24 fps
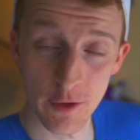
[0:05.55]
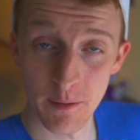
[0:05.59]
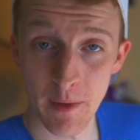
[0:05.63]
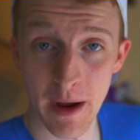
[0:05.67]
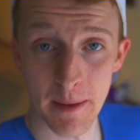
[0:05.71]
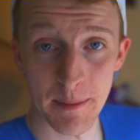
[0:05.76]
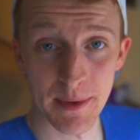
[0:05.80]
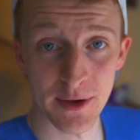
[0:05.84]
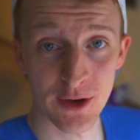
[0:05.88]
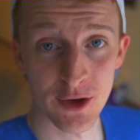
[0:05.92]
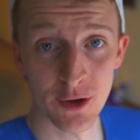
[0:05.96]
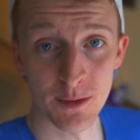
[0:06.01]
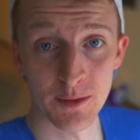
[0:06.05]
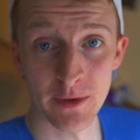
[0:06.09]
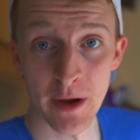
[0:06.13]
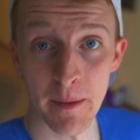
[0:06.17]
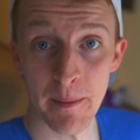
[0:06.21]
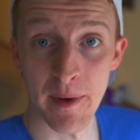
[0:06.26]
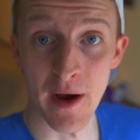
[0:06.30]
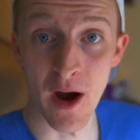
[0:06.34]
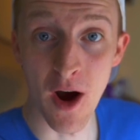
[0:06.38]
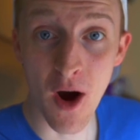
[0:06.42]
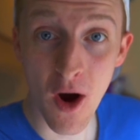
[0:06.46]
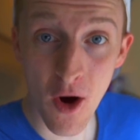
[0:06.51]
of you might be cooped
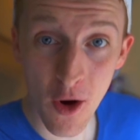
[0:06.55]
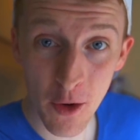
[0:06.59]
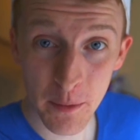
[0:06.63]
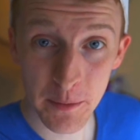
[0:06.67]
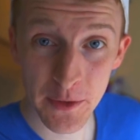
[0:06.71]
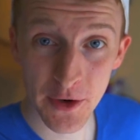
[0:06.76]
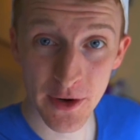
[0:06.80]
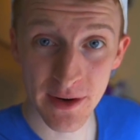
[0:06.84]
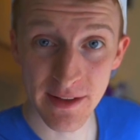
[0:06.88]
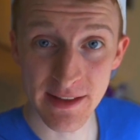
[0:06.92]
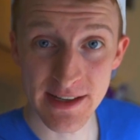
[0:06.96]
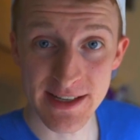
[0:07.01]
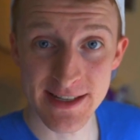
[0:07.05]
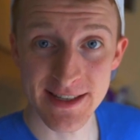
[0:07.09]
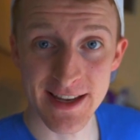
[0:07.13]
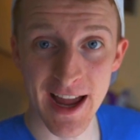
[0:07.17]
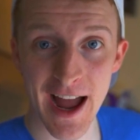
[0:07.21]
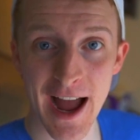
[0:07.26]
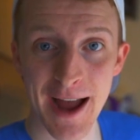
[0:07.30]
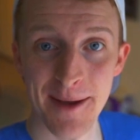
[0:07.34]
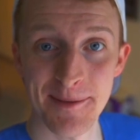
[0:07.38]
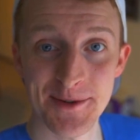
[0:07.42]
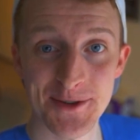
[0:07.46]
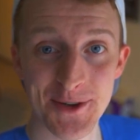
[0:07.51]
up at home during this
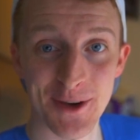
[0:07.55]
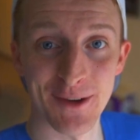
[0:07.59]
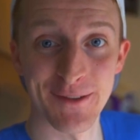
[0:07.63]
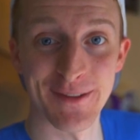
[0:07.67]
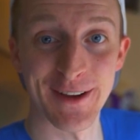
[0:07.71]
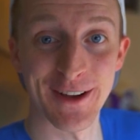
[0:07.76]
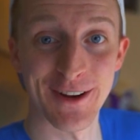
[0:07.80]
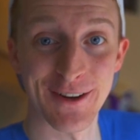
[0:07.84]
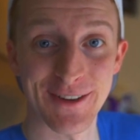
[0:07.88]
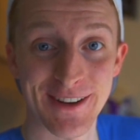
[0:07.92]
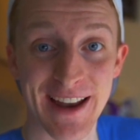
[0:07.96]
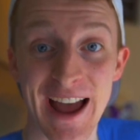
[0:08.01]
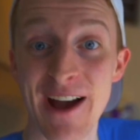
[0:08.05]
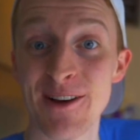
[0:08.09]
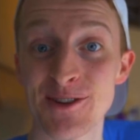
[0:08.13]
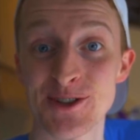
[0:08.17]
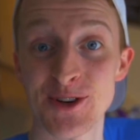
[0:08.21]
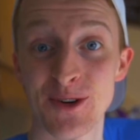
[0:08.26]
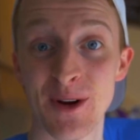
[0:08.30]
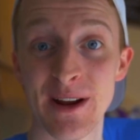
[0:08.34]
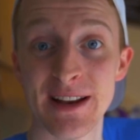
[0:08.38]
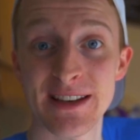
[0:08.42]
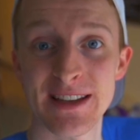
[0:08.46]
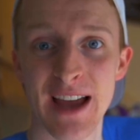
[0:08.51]
time, so I figure now
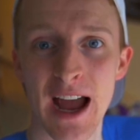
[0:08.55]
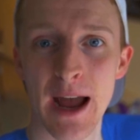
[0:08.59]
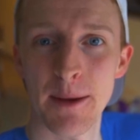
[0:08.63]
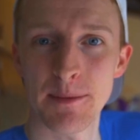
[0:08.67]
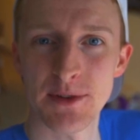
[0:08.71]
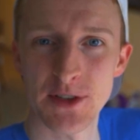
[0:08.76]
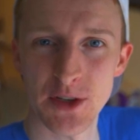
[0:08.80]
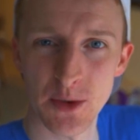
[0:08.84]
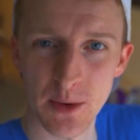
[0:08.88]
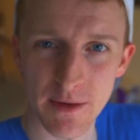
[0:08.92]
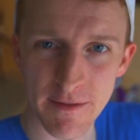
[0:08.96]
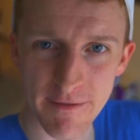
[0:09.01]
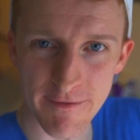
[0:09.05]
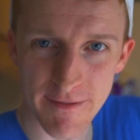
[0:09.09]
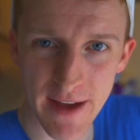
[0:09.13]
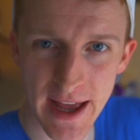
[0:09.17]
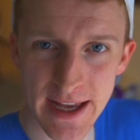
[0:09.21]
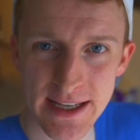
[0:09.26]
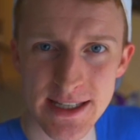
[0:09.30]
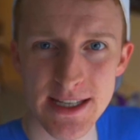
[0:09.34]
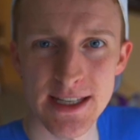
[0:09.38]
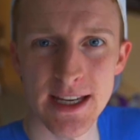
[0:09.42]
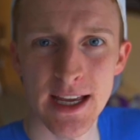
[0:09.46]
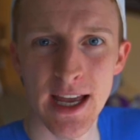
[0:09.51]
is a great time to
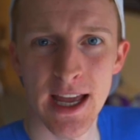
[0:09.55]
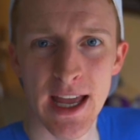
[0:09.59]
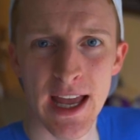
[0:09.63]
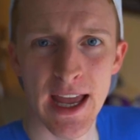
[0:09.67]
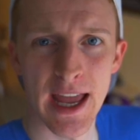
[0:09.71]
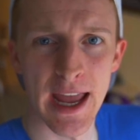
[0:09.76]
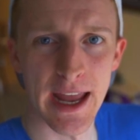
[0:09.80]
invest